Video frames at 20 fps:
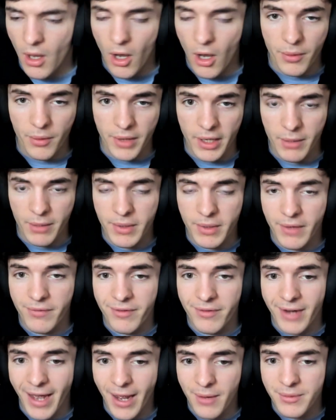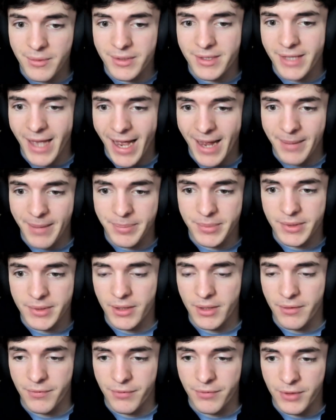Okay, we have now zapped
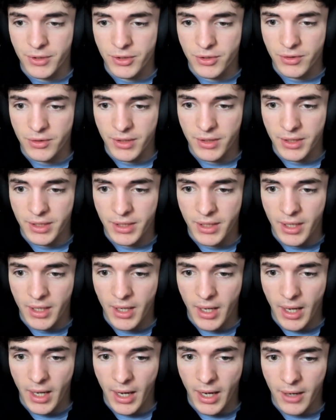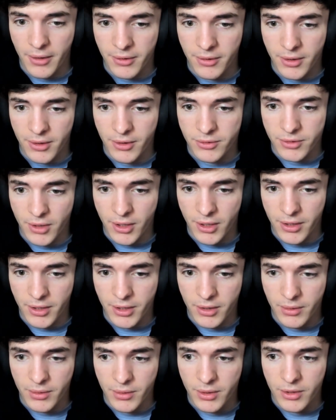officially our
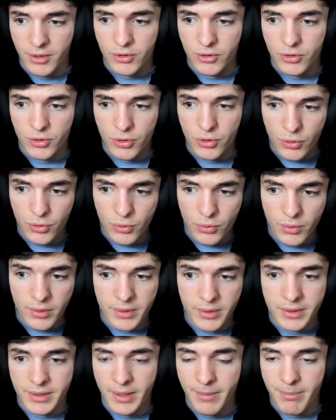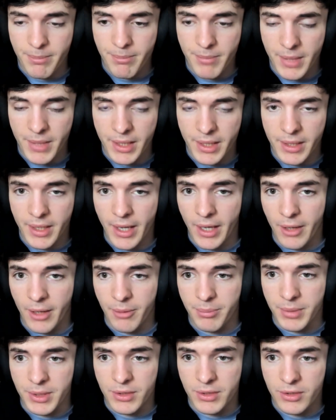Cardano to some Min
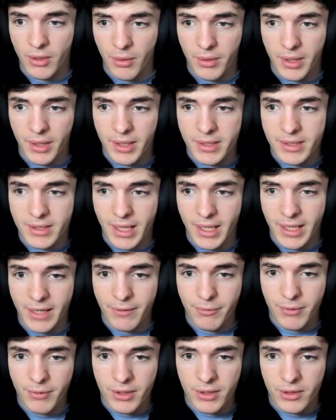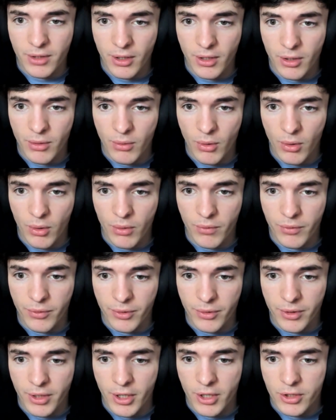LP tokens, and if we go
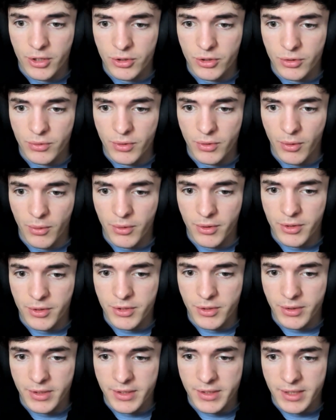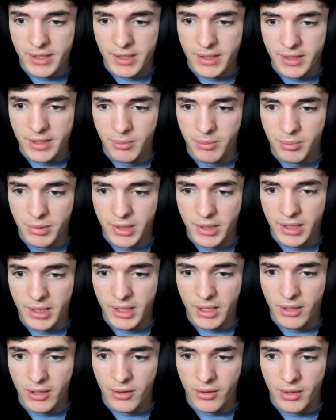over to the orders, you can see it's complete
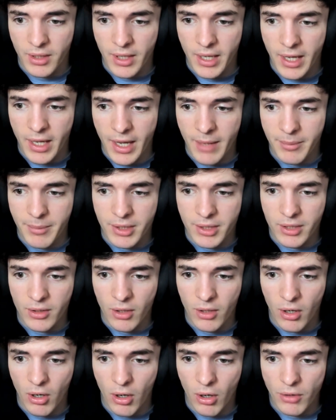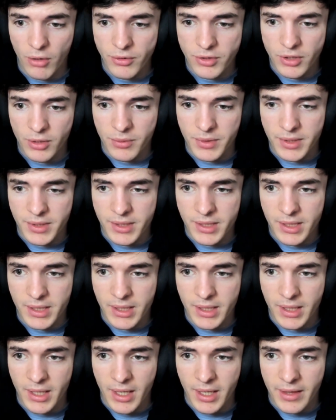here, and we can also
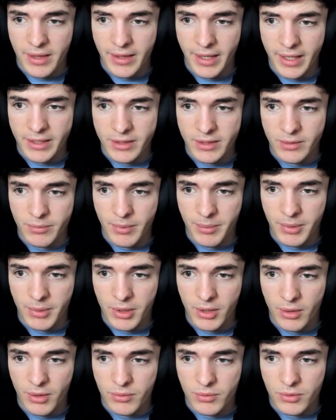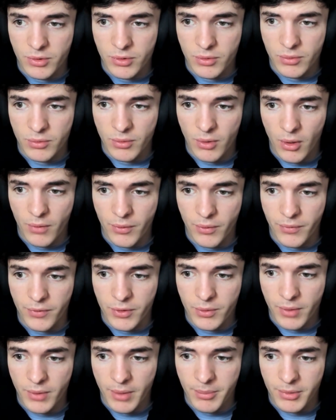see that when we go to
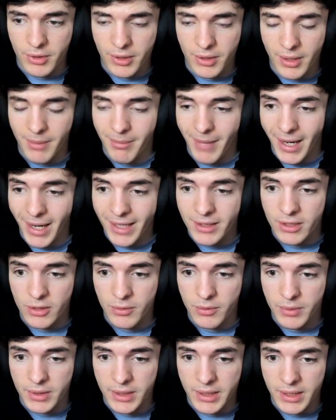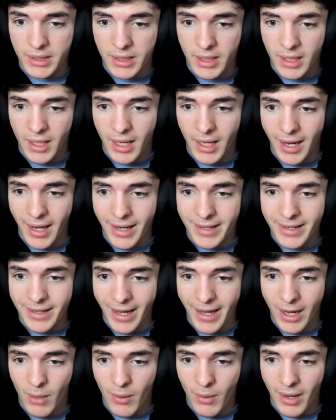overview and we look at my liquidity, I
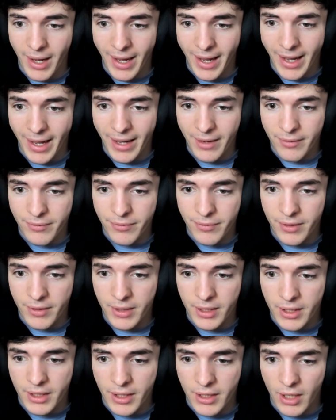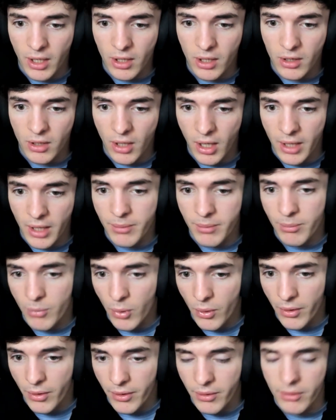now have a lot
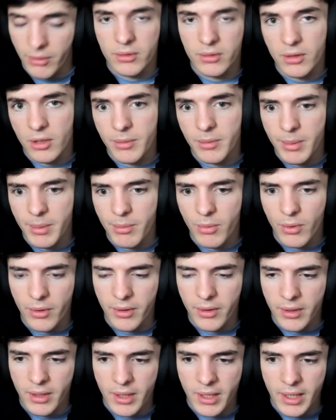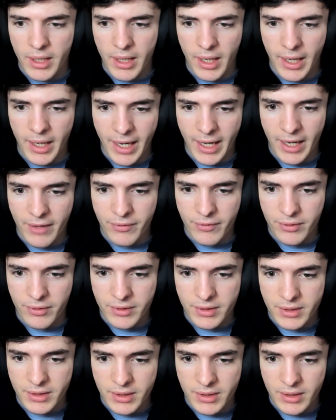more, or a little bit more. I have
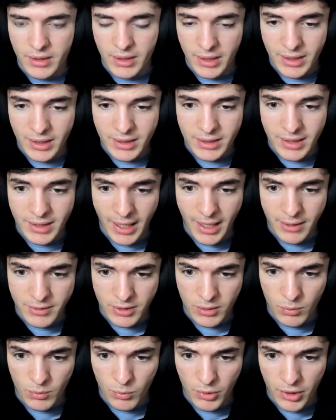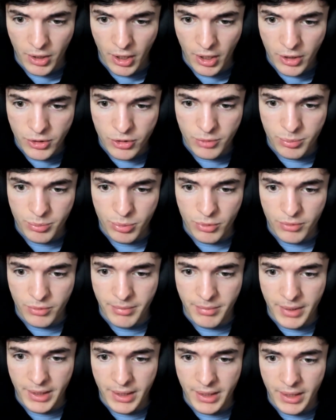6,100 pooled
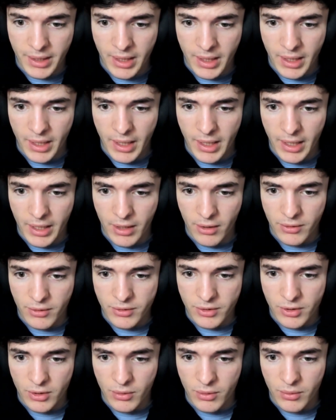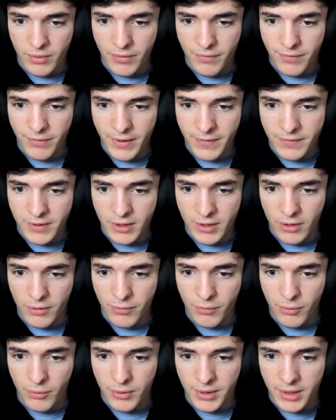min and also
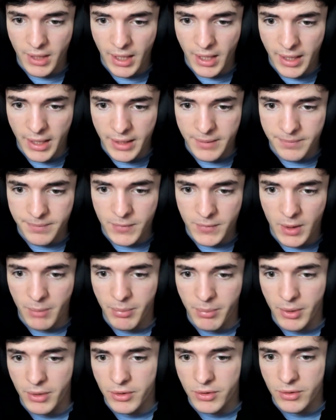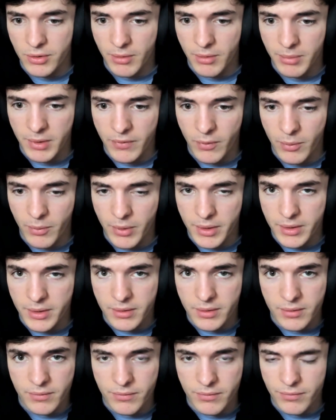1,549 compared to, I believe it
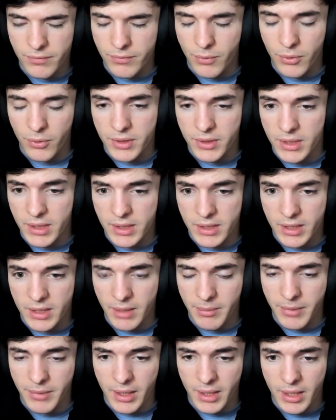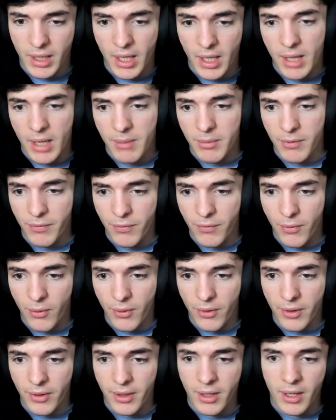was 14 something
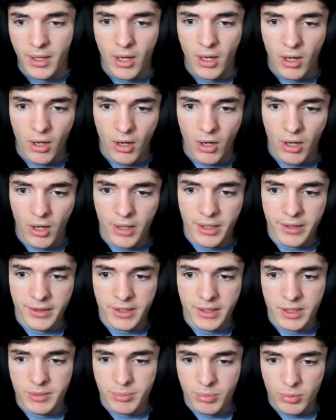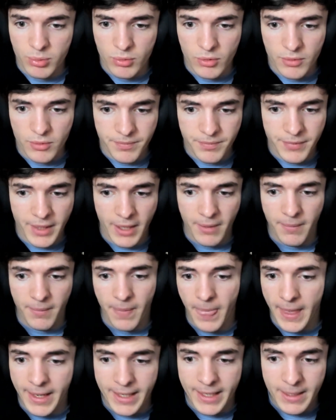before on this pool. Now,
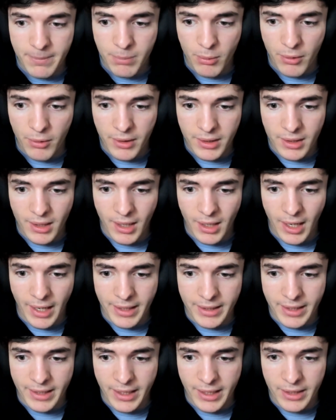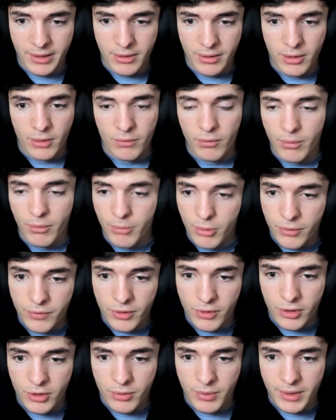at any point, I can remove
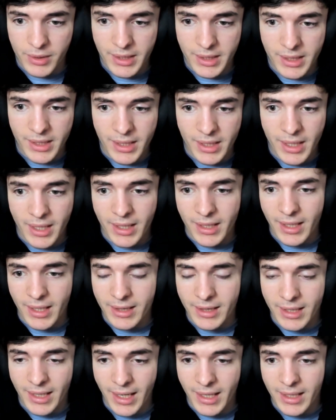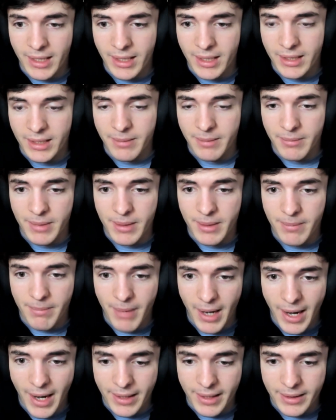the liquidity, get the ADA and the min
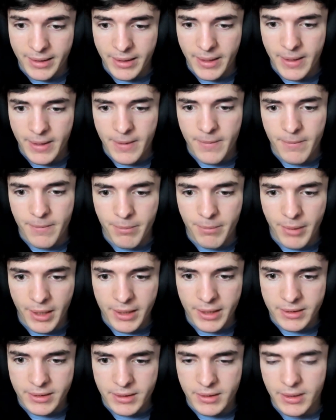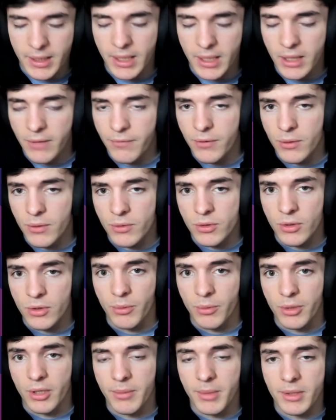back, but in the future,
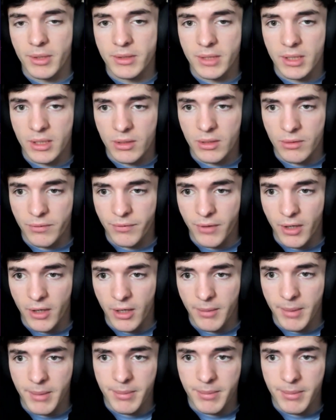we're going to be able to yield farm.